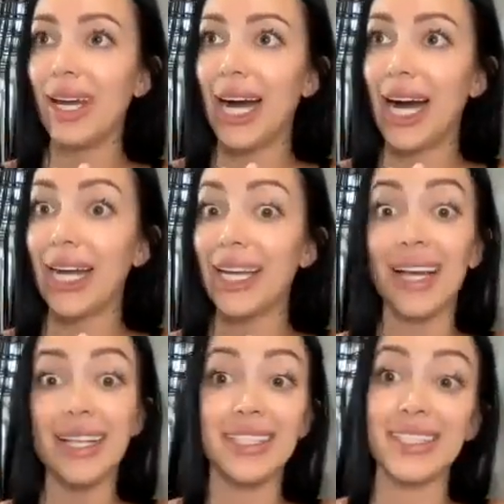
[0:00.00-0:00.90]
And
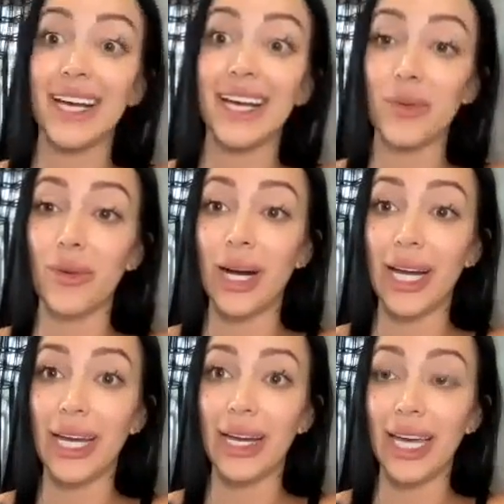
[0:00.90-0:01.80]
that's exactly
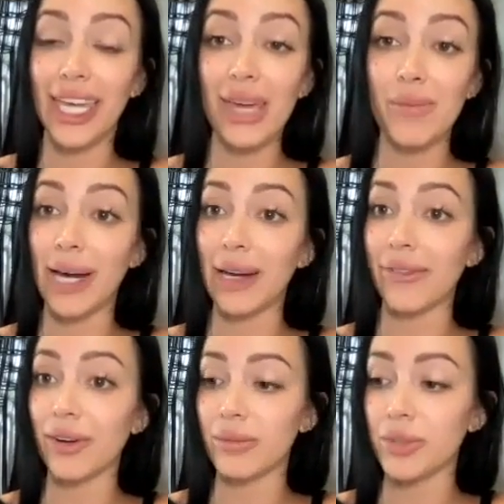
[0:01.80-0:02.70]
why I came back
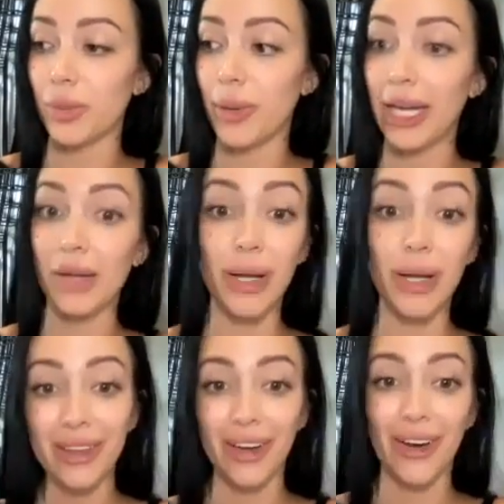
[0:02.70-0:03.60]
from Japan a
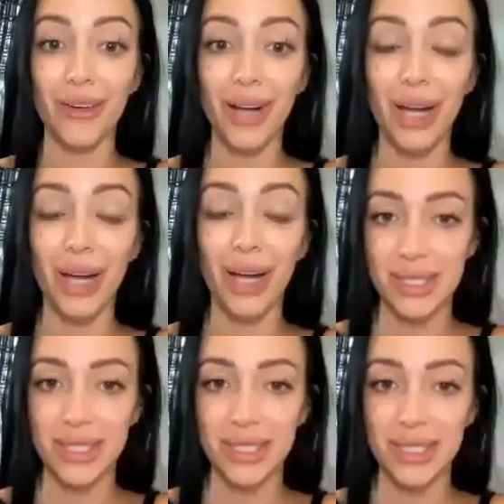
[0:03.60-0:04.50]
month ago. I went to
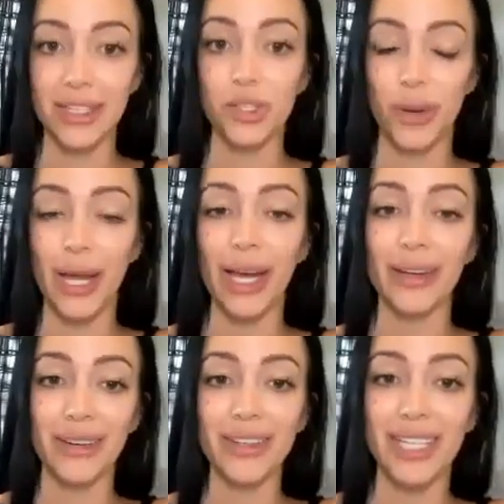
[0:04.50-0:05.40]
study in
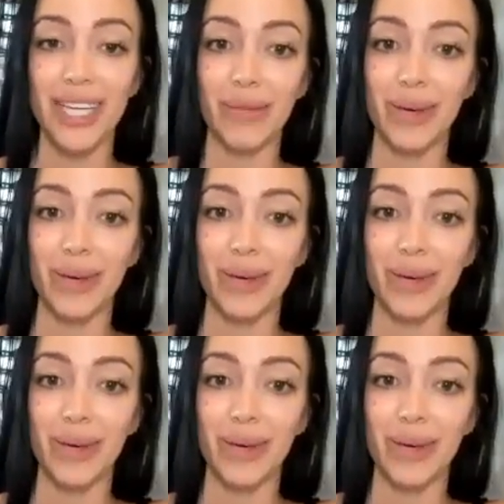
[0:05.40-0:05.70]
Japan to get